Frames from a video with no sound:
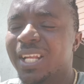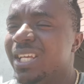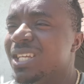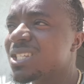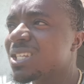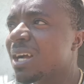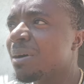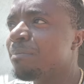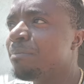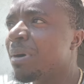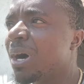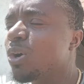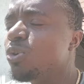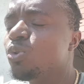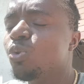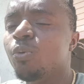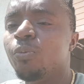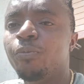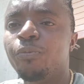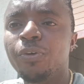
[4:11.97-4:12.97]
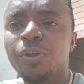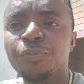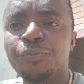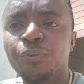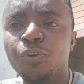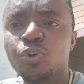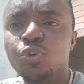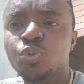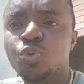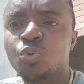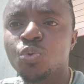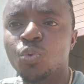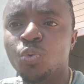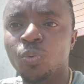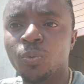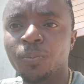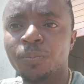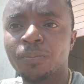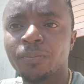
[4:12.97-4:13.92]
He is about to favor you